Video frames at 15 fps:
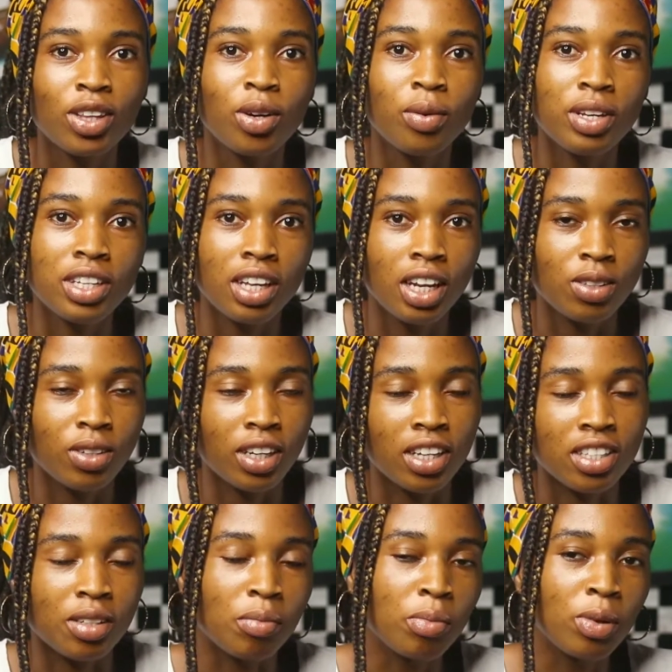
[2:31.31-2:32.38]
They always say network
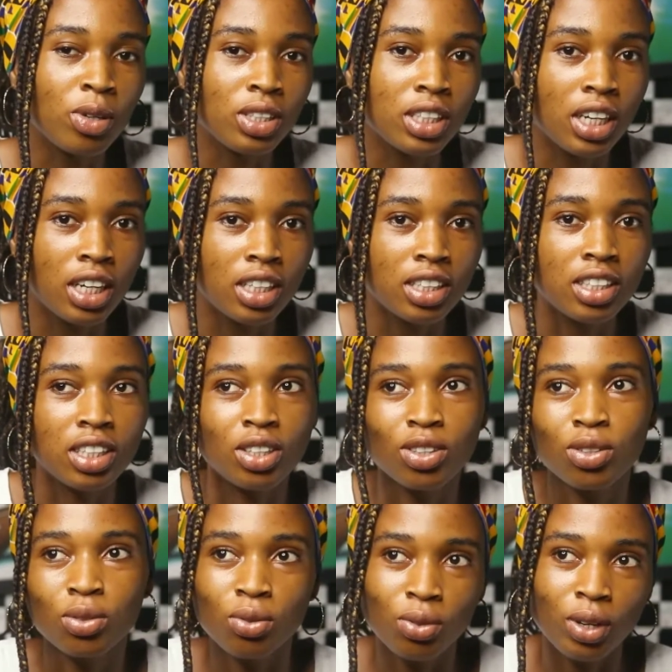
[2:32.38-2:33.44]
is important in
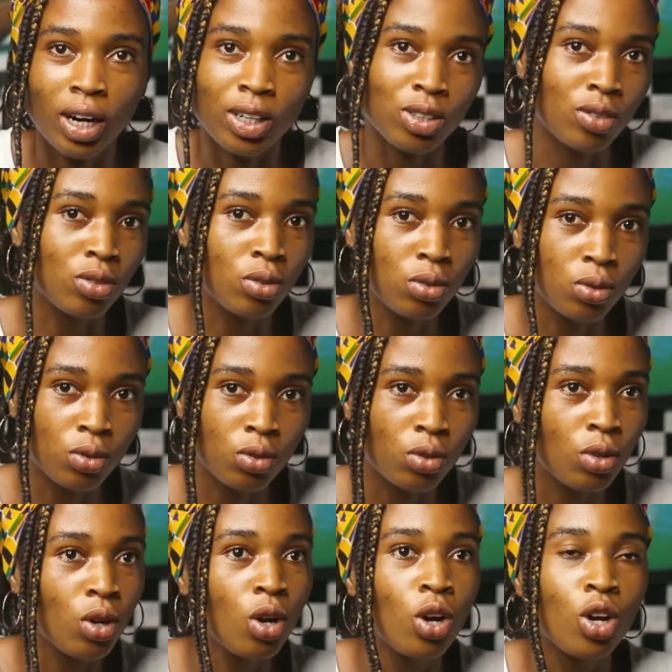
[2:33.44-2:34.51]
school, out of school.